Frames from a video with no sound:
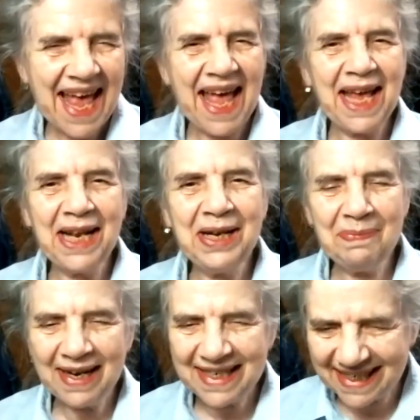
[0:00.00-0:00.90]
and
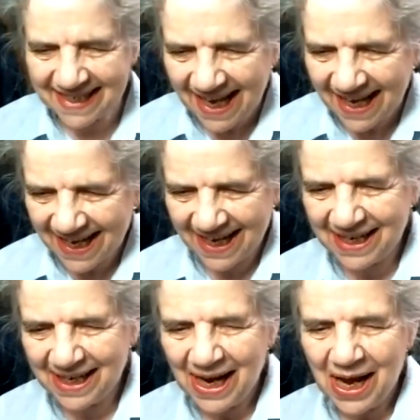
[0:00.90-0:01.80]
my
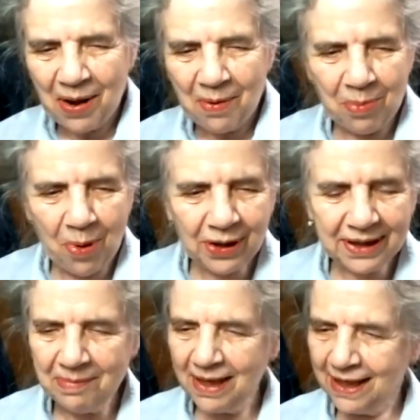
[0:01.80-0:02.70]
son bought
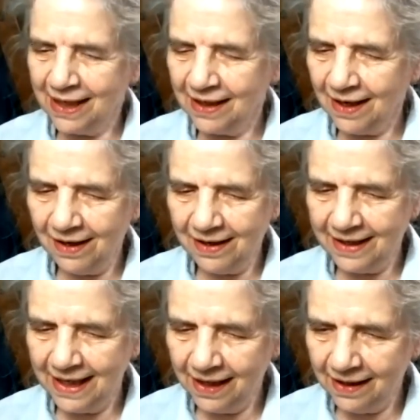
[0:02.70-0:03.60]
me
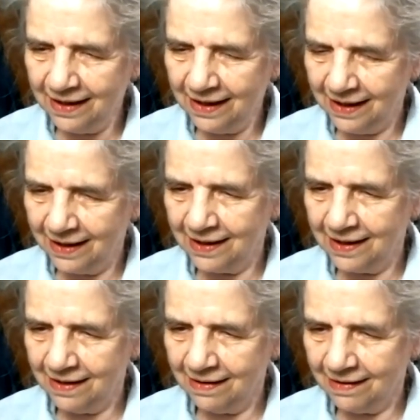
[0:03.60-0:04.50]

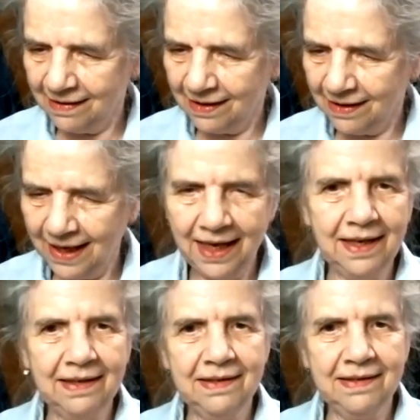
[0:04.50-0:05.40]
Indian
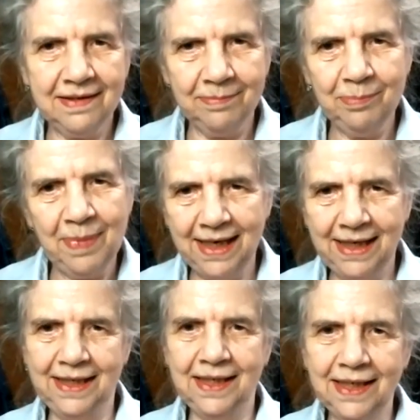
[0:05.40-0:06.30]

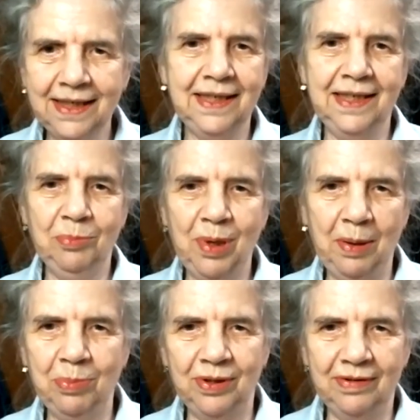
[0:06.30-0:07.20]
handmade Indian
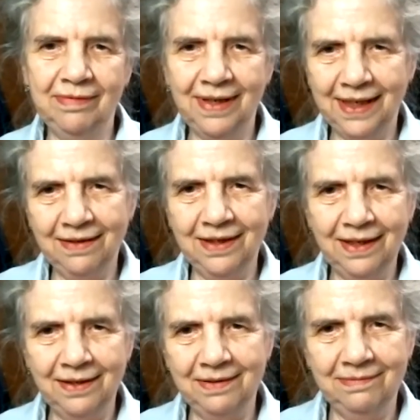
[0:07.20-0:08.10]
paper, like
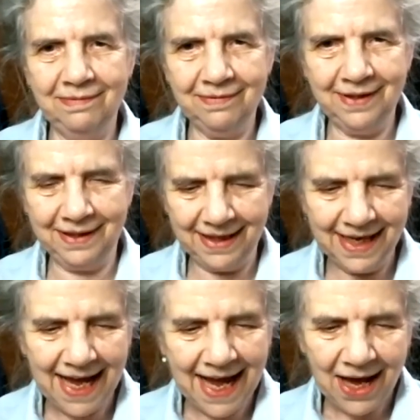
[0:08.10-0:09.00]
little thing.
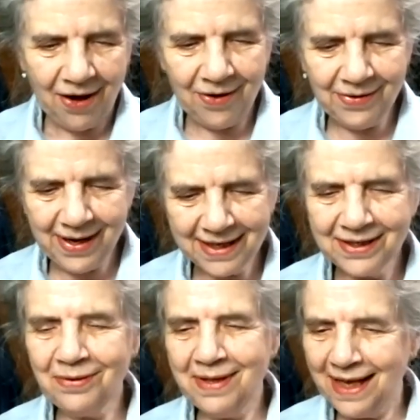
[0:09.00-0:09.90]
Okay,
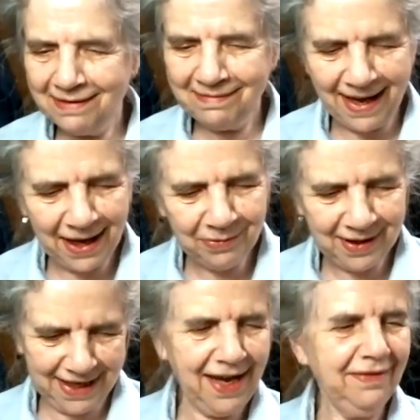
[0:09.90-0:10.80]
so then I
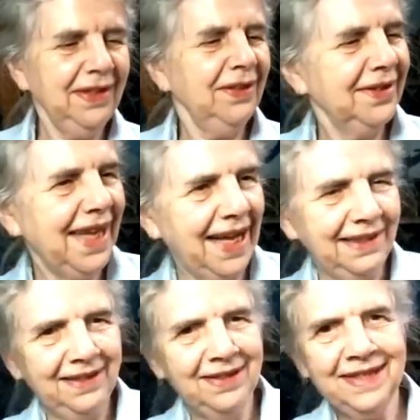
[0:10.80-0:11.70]
went heavy on that,
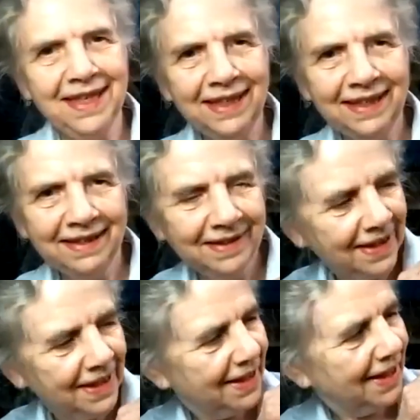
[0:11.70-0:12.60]
you see.
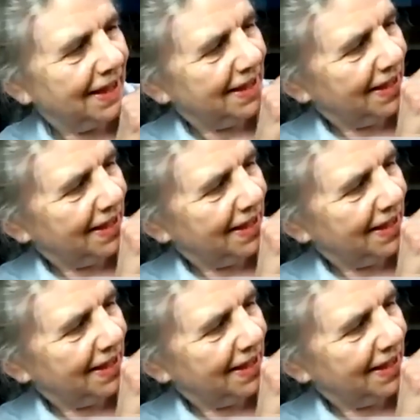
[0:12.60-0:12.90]
And